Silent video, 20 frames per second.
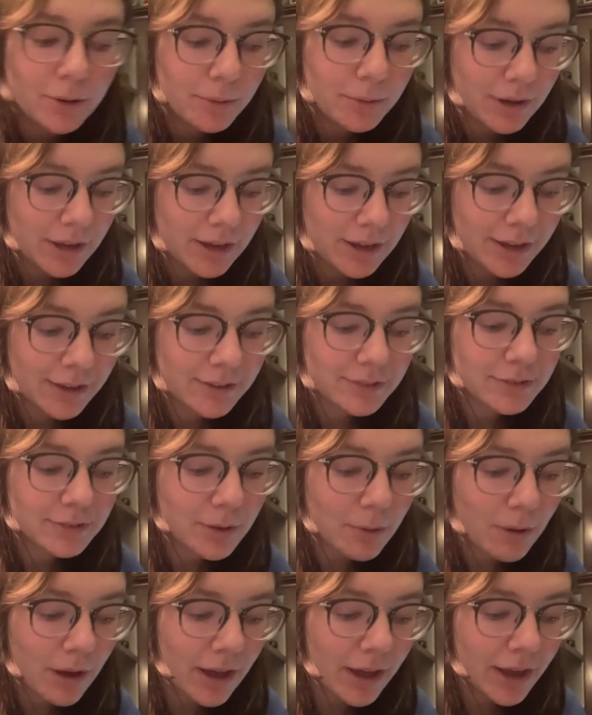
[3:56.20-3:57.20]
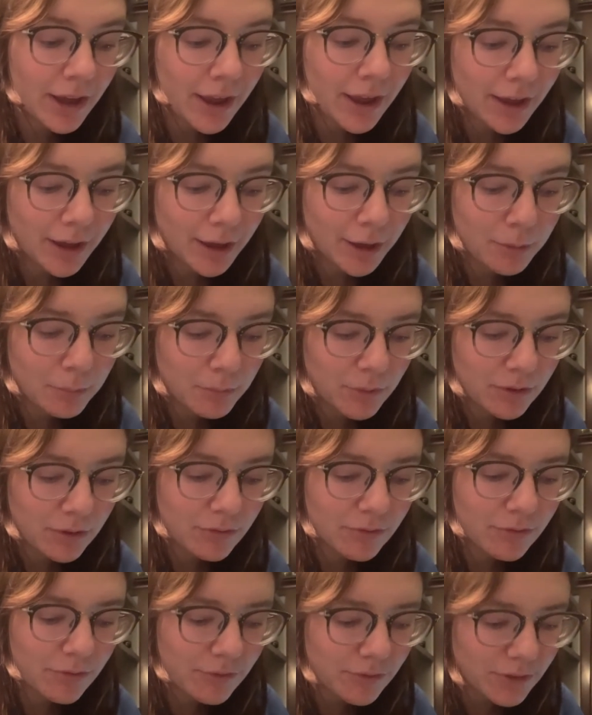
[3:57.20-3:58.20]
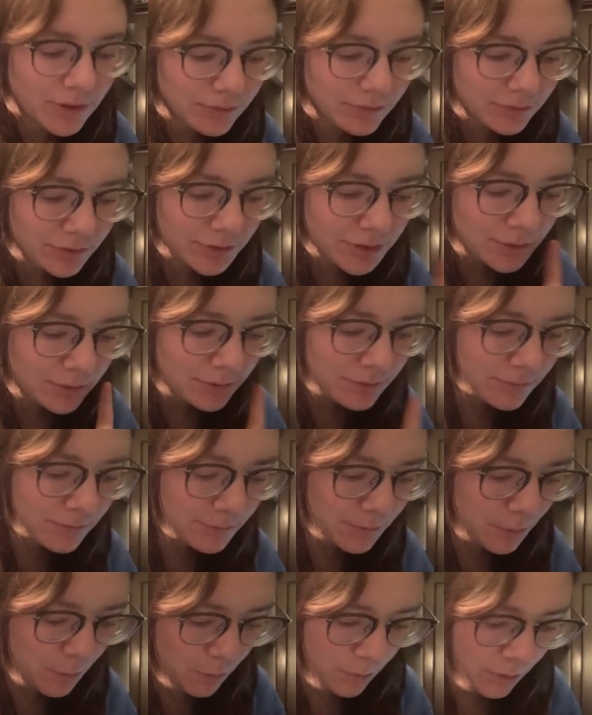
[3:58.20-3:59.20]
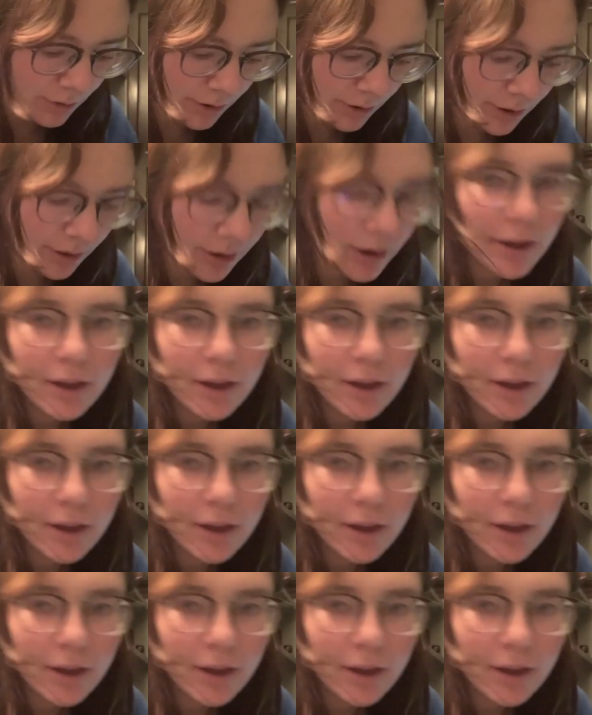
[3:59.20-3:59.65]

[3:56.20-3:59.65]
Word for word: okay so i am 54